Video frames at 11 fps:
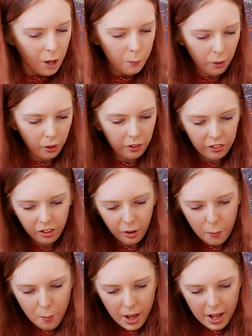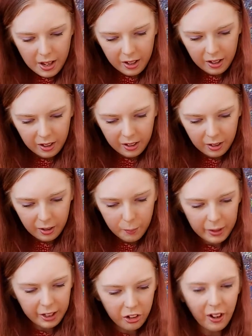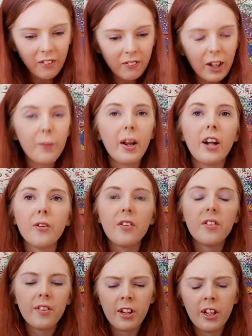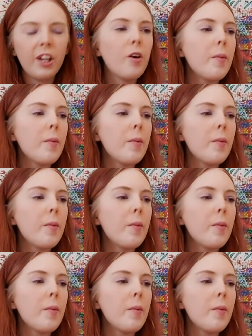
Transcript: but also make a craft like we are doing today.